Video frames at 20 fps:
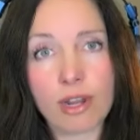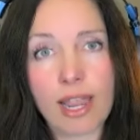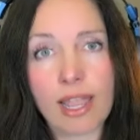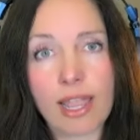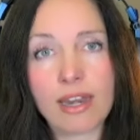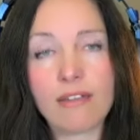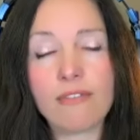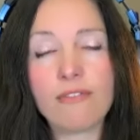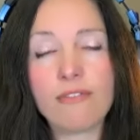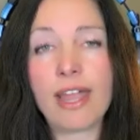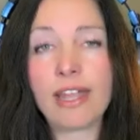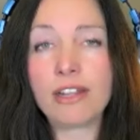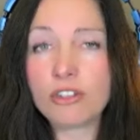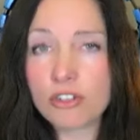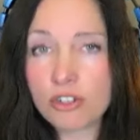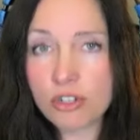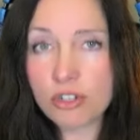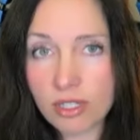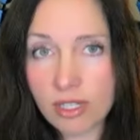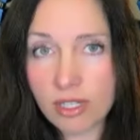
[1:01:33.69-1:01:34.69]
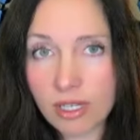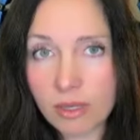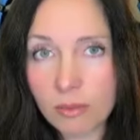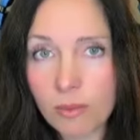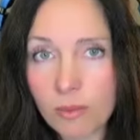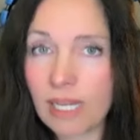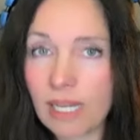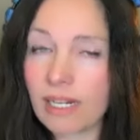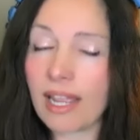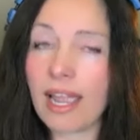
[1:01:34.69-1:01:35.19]
and eventually
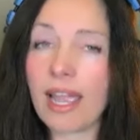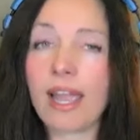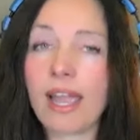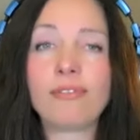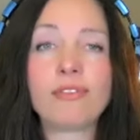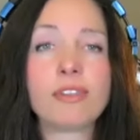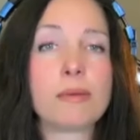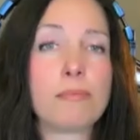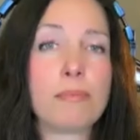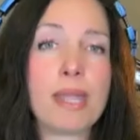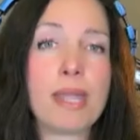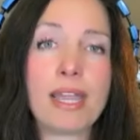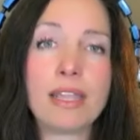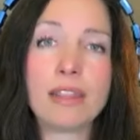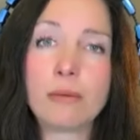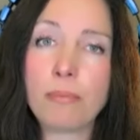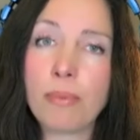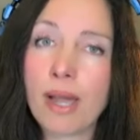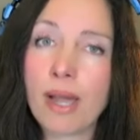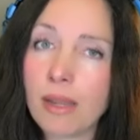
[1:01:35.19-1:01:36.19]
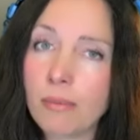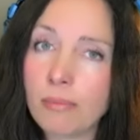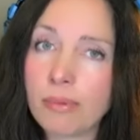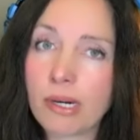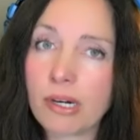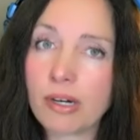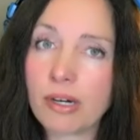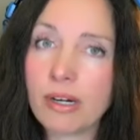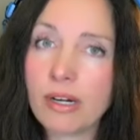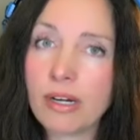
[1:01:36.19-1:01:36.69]
we're going to have to pay the
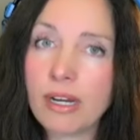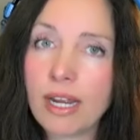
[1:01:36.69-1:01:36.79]
piper